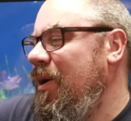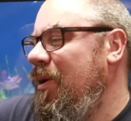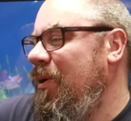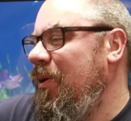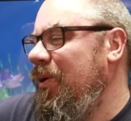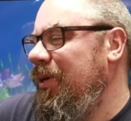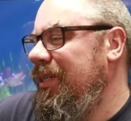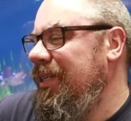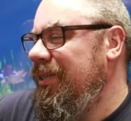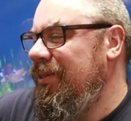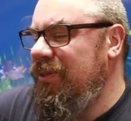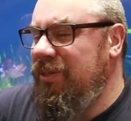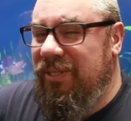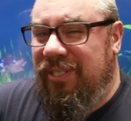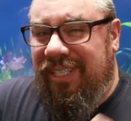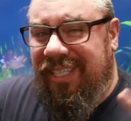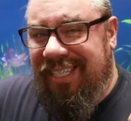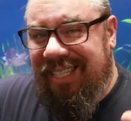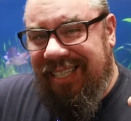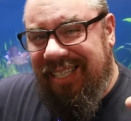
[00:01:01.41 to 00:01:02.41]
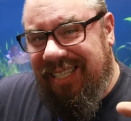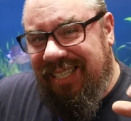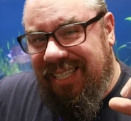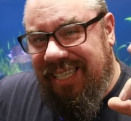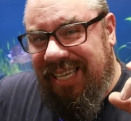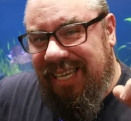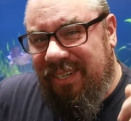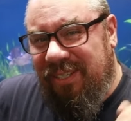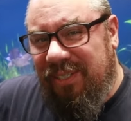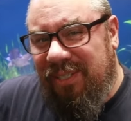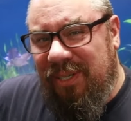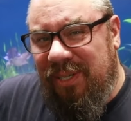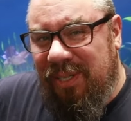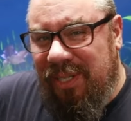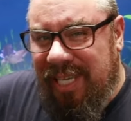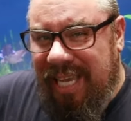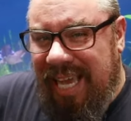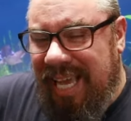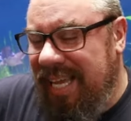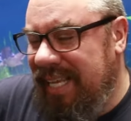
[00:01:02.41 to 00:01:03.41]
or you're using the little
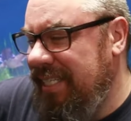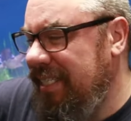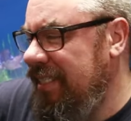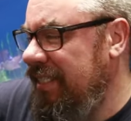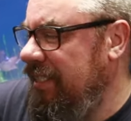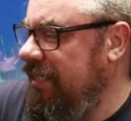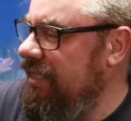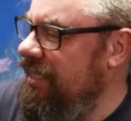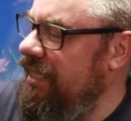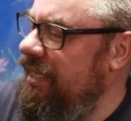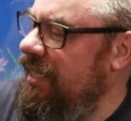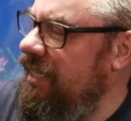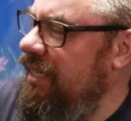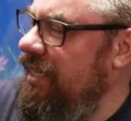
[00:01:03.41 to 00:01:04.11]
aerosol cans,